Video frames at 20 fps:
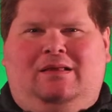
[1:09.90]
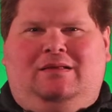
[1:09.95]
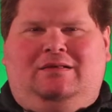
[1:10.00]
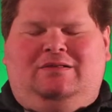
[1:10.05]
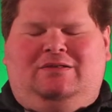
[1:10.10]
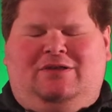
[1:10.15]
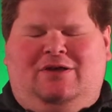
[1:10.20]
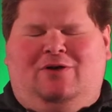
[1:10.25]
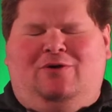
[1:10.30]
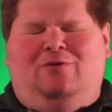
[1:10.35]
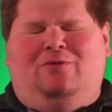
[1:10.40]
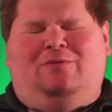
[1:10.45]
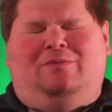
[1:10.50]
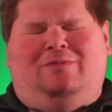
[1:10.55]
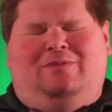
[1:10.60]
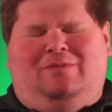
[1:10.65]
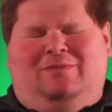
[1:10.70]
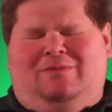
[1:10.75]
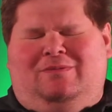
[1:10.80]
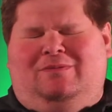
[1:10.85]
So,
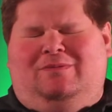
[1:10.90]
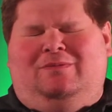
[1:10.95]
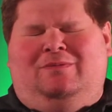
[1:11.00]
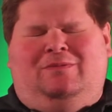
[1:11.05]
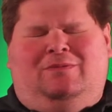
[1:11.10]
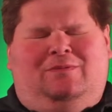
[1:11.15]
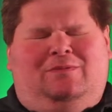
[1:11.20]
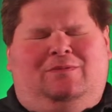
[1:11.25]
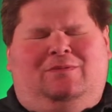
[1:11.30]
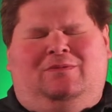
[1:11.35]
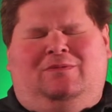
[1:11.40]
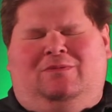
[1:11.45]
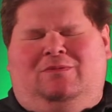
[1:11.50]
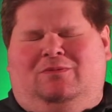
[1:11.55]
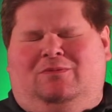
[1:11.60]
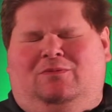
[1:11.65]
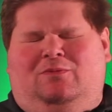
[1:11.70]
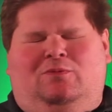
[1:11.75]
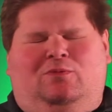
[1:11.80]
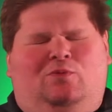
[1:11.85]

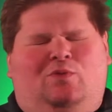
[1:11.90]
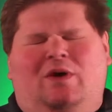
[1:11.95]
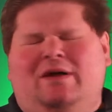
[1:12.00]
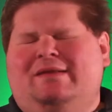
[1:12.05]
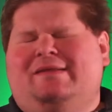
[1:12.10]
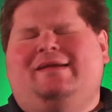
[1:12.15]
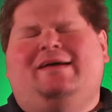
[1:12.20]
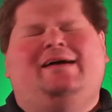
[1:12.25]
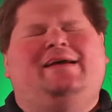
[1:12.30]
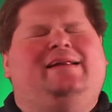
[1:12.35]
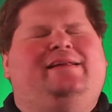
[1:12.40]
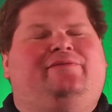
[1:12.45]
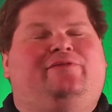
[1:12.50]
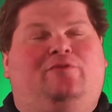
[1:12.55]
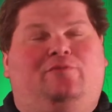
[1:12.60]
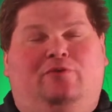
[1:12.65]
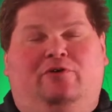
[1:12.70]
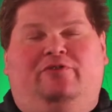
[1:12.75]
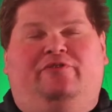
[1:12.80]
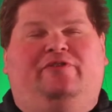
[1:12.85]
what kind of
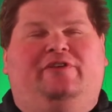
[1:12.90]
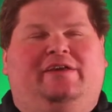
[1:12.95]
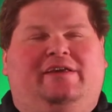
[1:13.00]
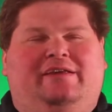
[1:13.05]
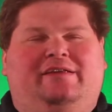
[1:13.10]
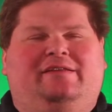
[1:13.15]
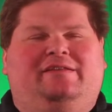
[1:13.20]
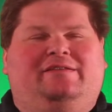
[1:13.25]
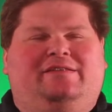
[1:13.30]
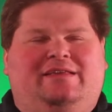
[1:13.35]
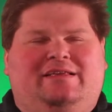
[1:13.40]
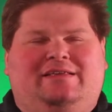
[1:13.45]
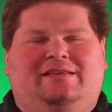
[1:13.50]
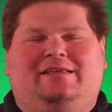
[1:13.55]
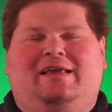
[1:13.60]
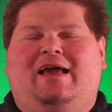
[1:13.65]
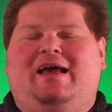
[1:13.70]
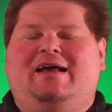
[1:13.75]
a movie is this?